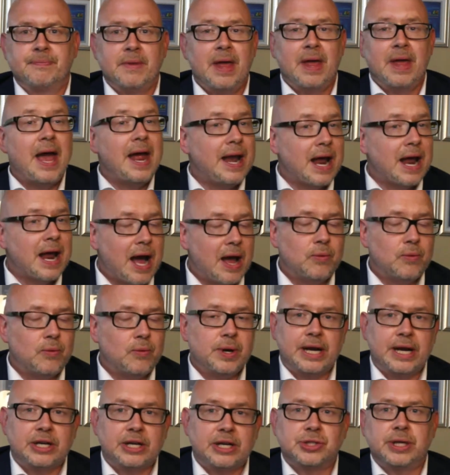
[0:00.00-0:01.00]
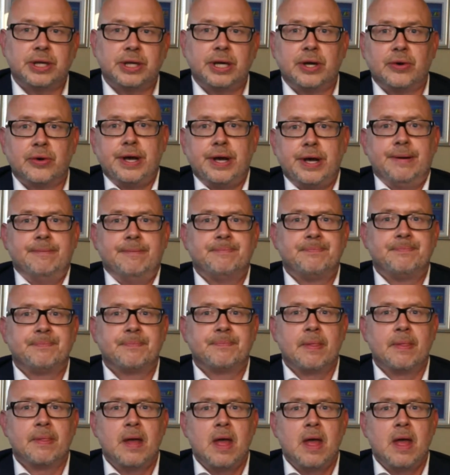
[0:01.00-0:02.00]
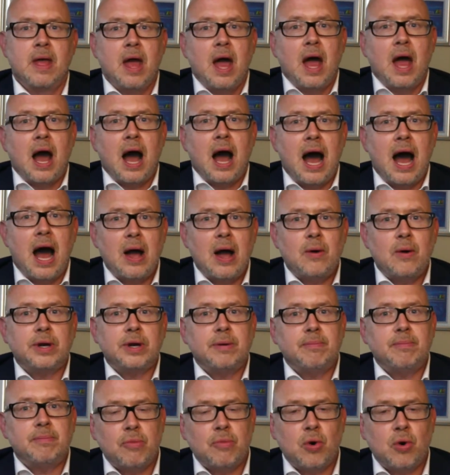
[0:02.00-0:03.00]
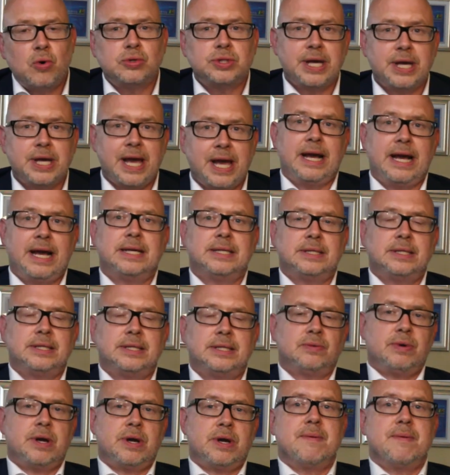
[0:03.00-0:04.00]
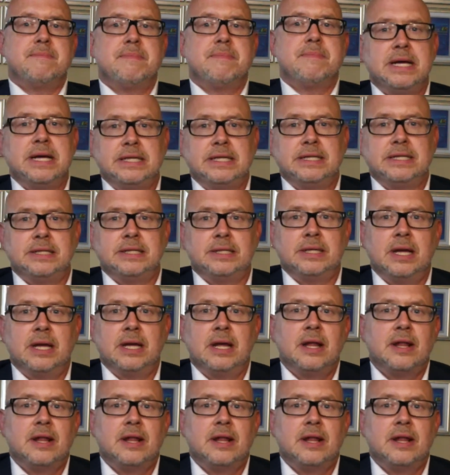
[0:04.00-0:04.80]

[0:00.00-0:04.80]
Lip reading: And I would actually agree. I would in most cases recommend